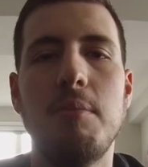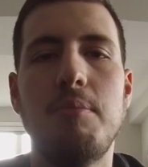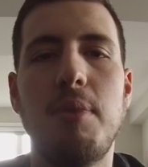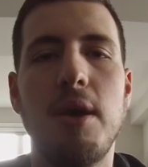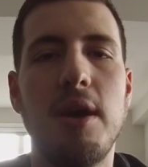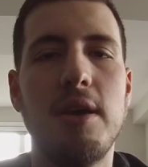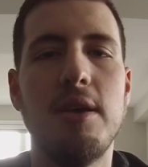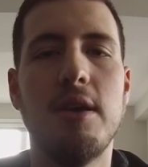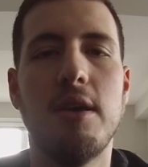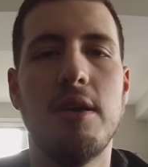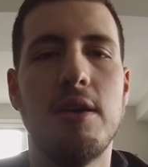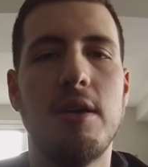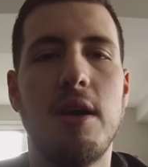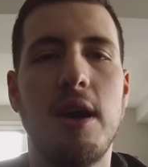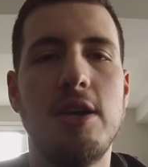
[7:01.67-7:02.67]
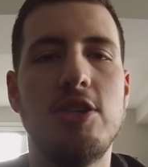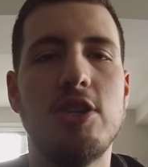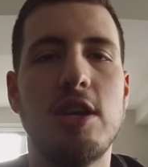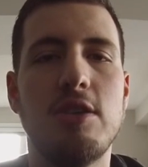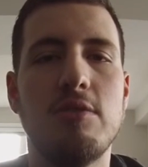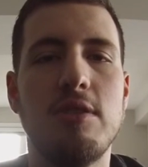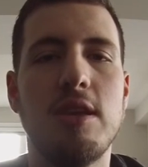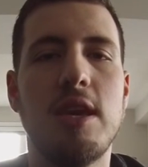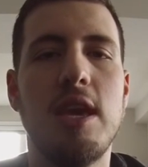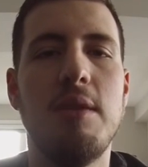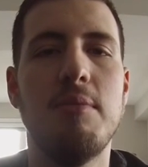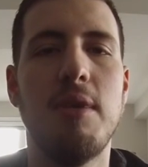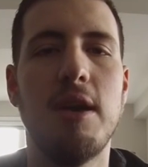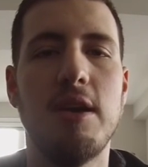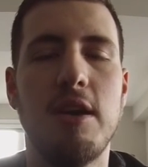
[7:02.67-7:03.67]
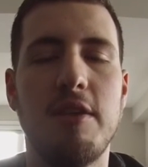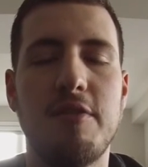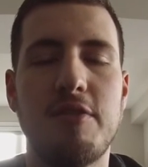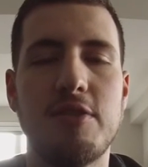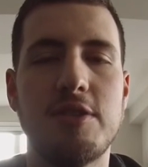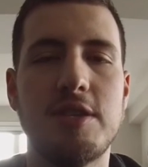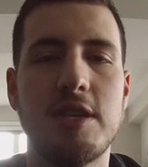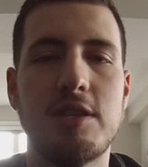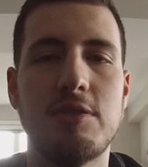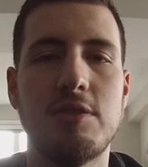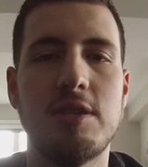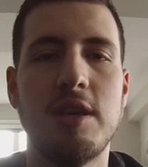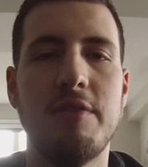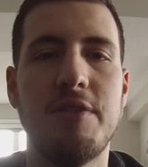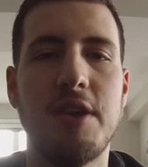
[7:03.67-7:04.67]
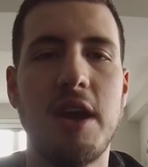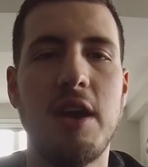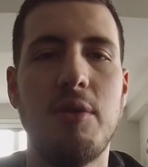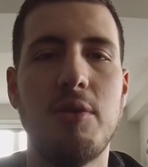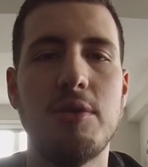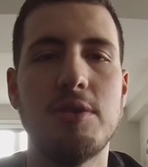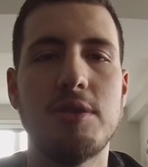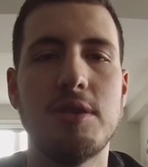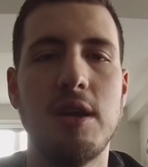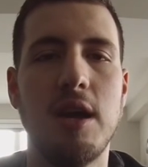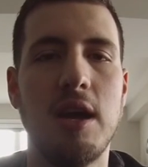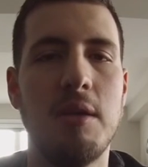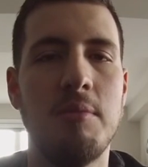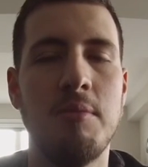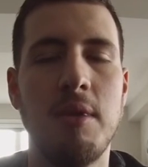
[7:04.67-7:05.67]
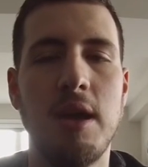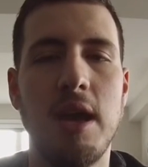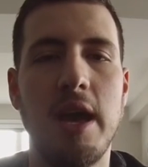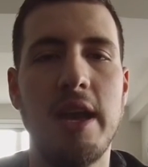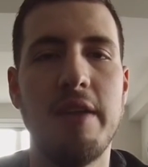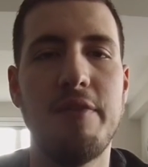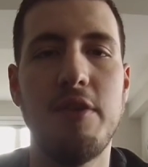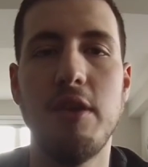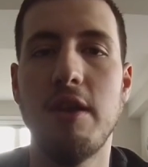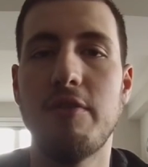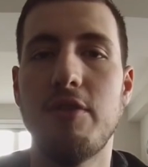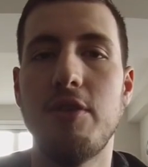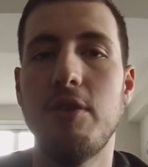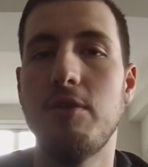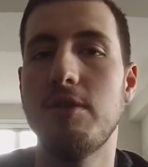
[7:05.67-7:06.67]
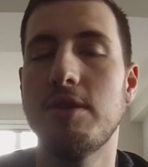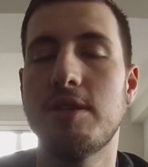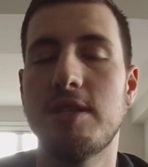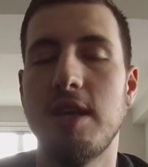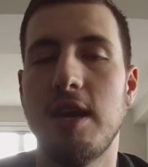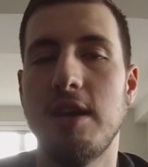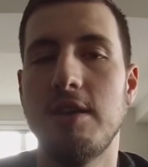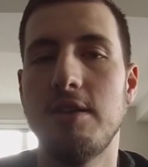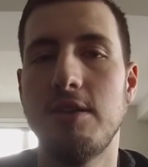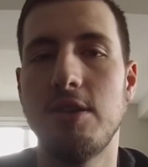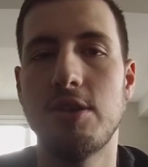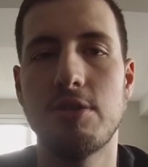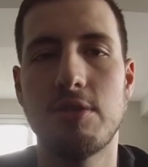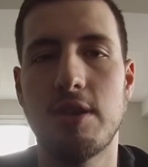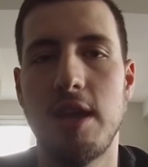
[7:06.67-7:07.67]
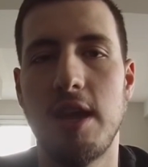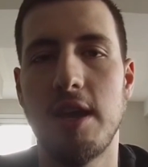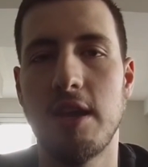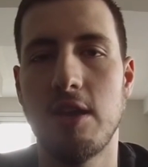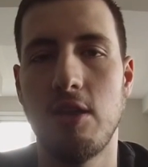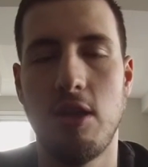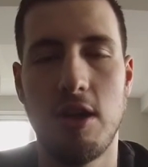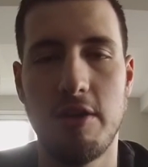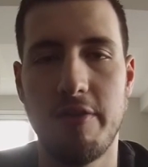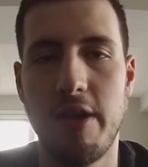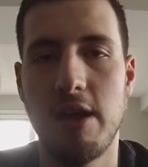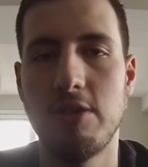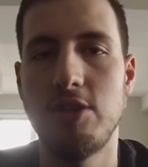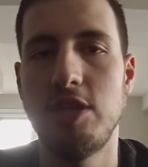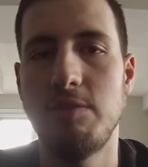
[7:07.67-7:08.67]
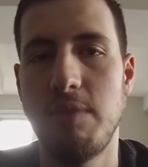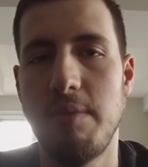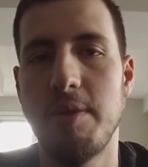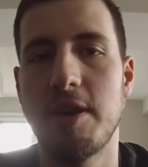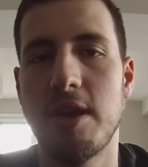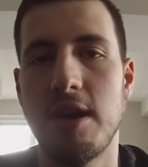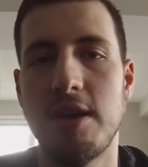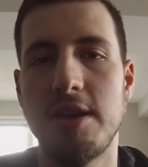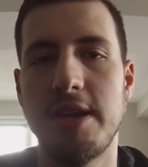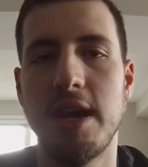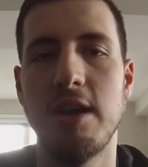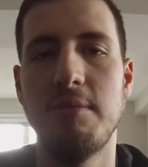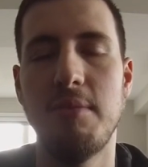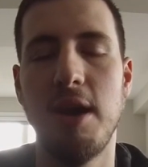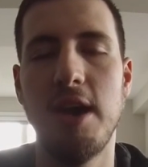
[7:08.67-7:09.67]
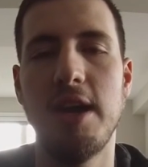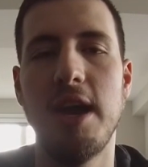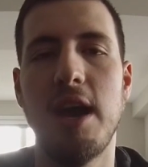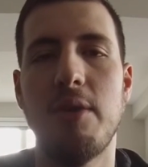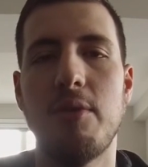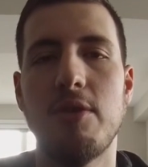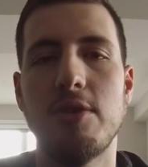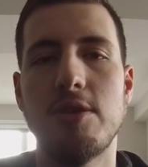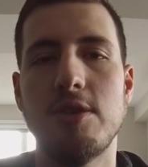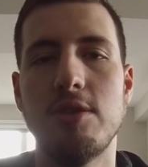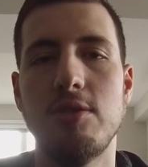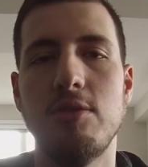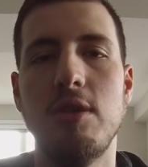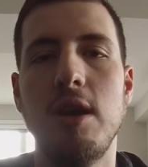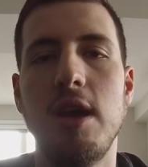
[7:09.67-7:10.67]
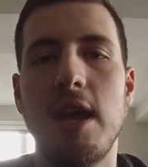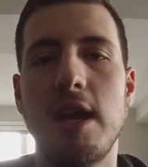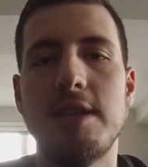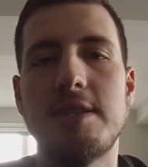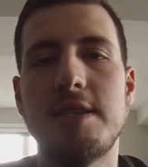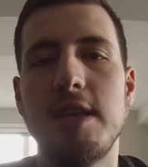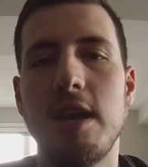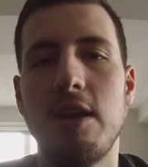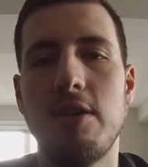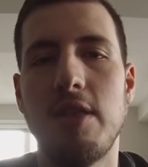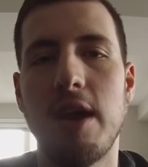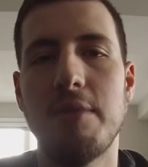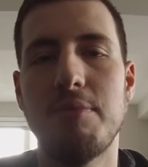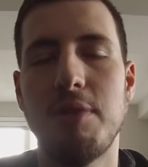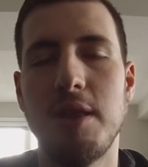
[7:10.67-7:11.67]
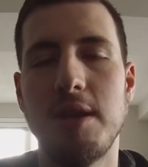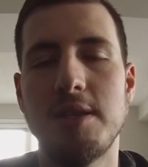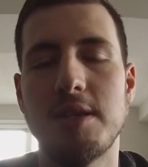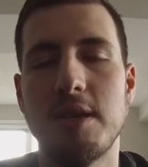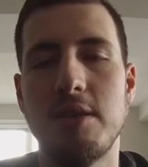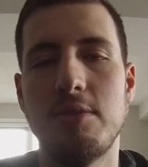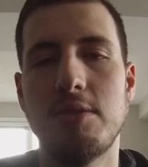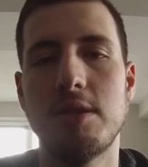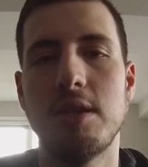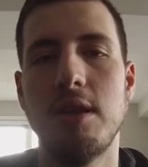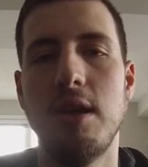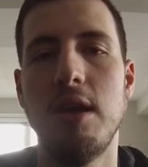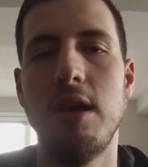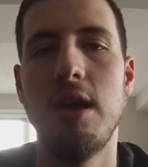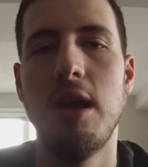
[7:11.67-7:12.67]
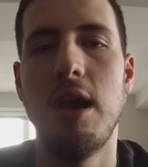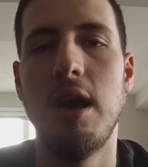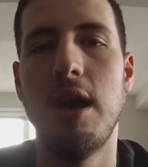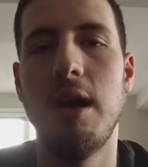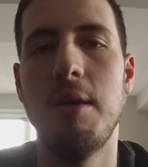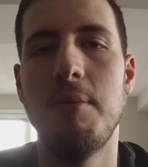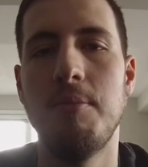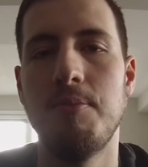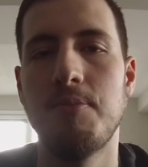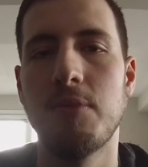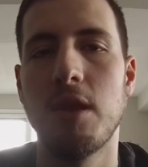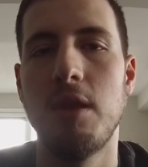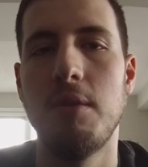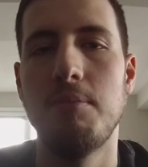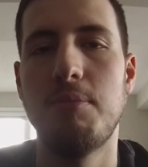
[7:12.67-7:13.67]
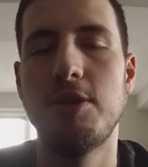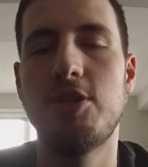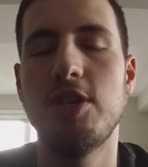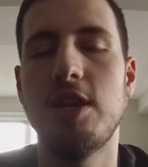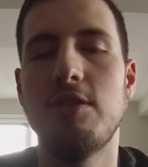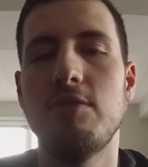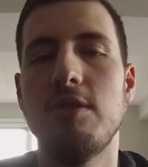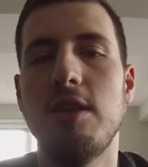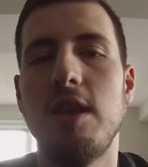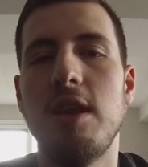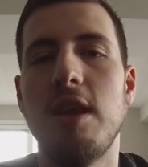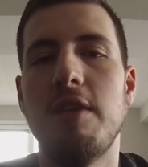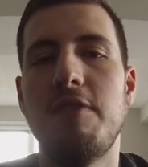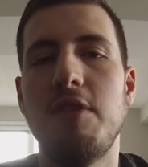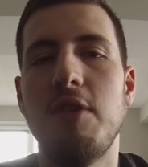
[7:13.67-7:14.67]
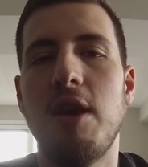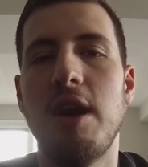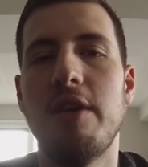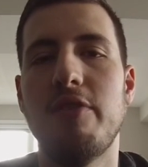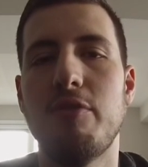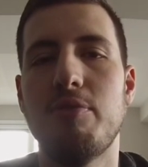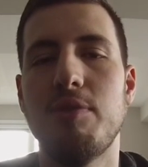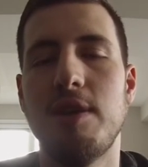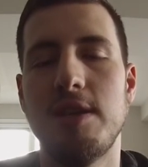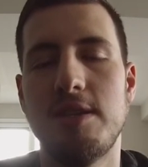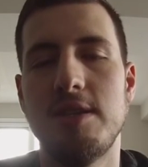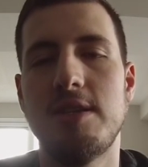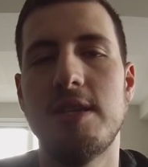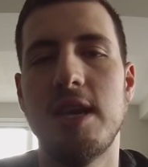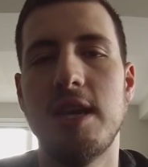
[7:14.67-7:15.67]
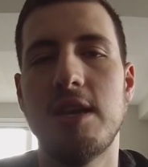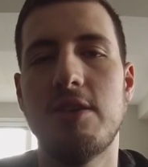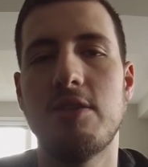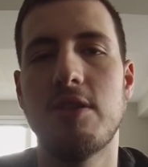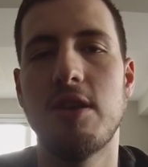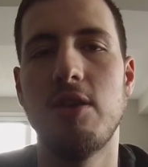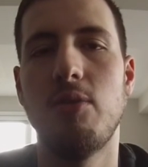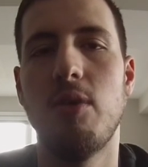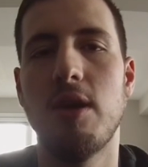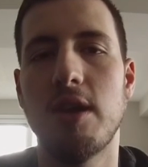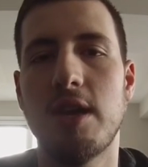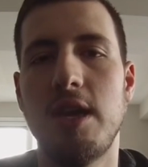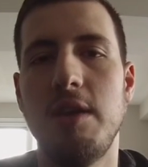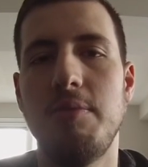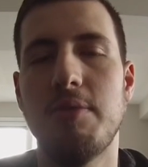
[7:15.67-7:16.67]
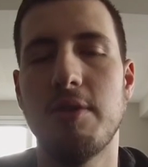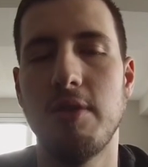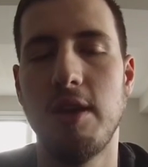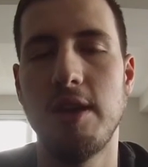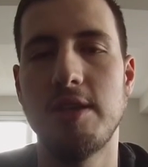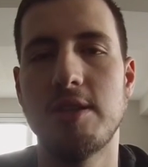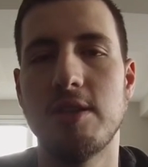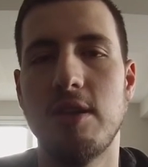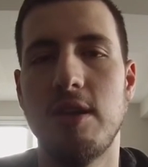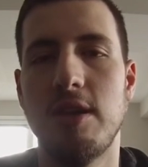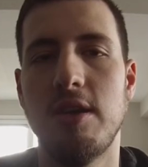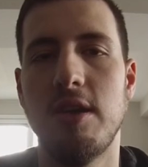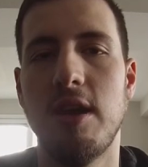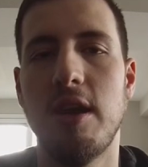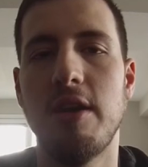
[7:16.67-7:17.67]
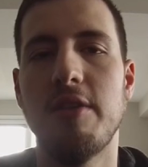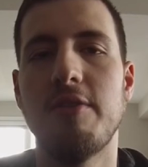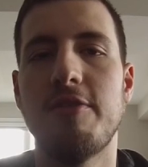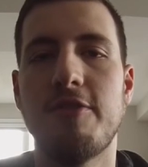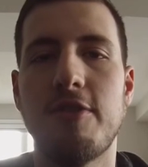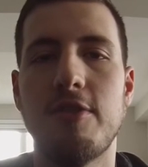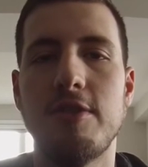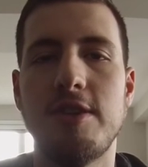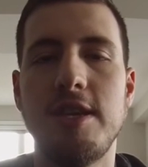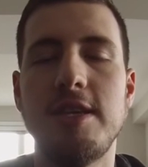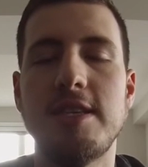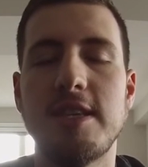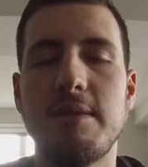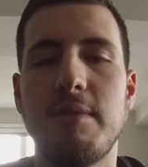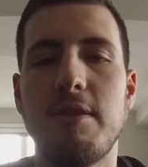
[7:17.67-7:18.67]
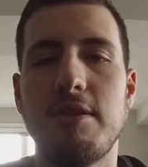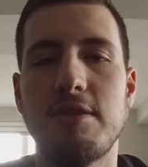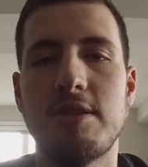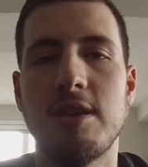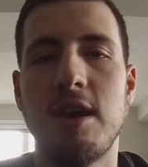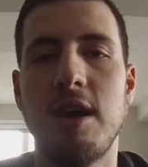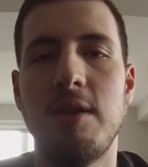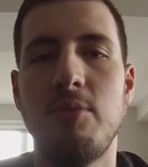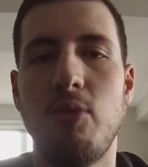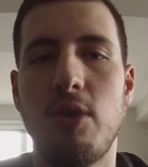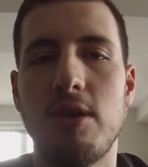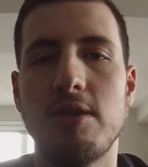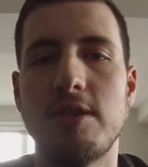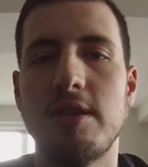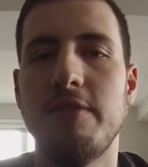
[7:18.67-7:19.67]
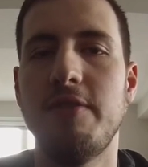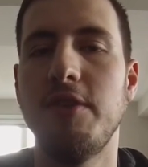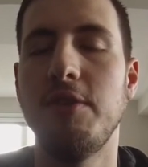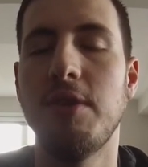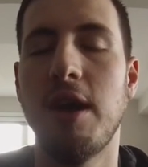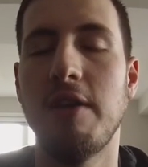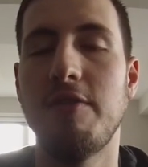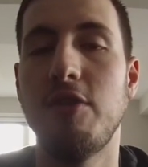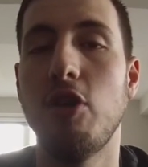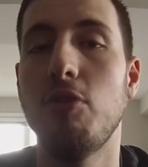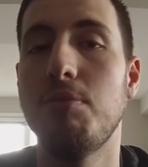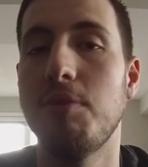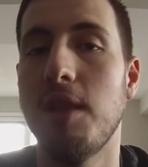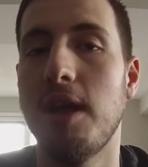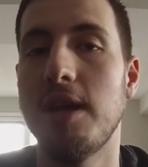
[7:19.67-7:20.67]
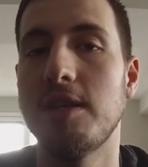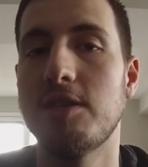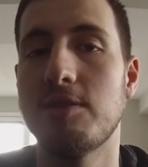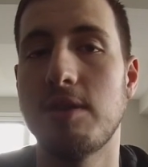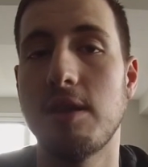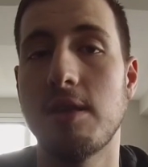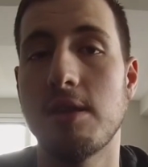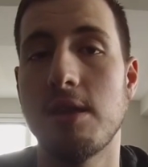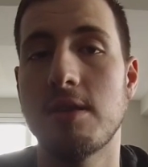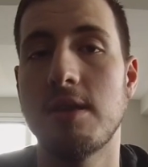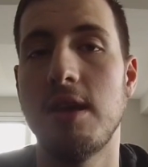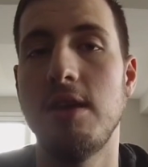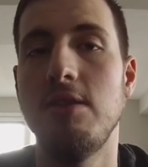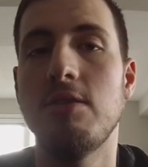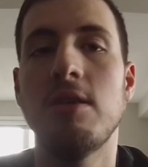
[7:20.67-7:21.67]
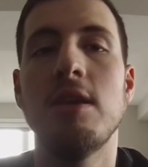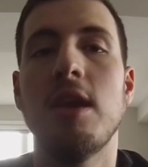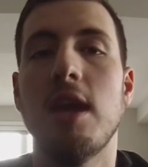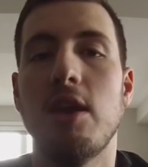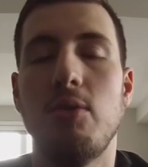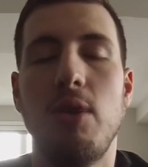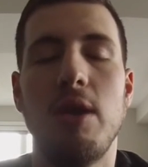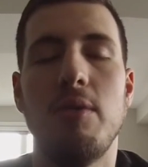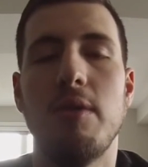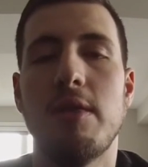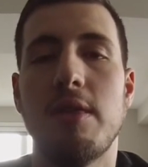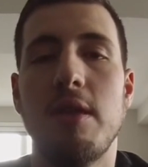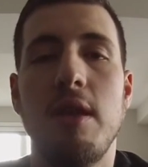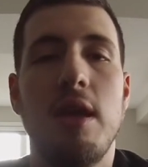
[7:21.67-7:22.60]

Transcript: but I generally keep mine on for 6 or 7 hours. And if you ever notice that you're getting a lot of algae, maybe cut it down by an hour or two and see how that plays out. But generally, if you have a planted tank, you're going to want to keep your lights on for a decent amount of time, whereas if you have no plants or anything like that, you can get away with,